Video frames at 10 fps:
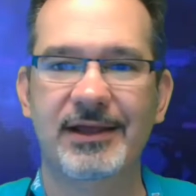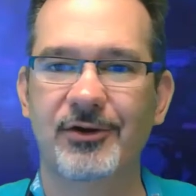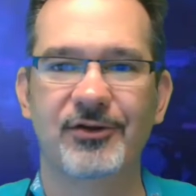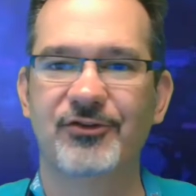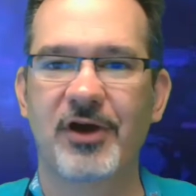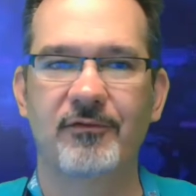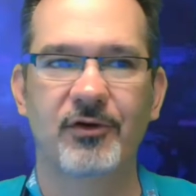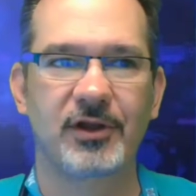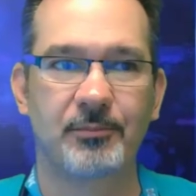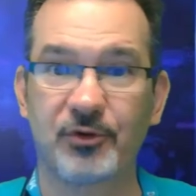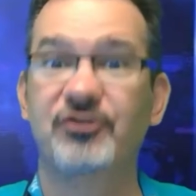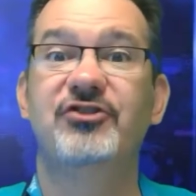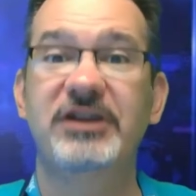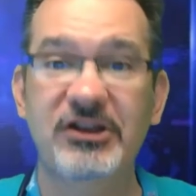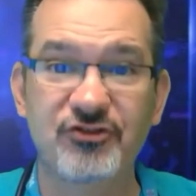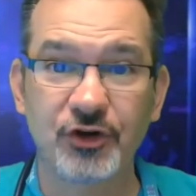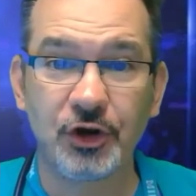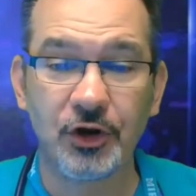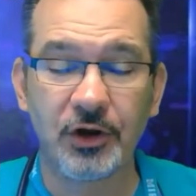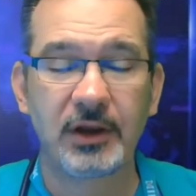or discovered a
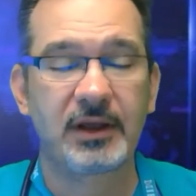procedure,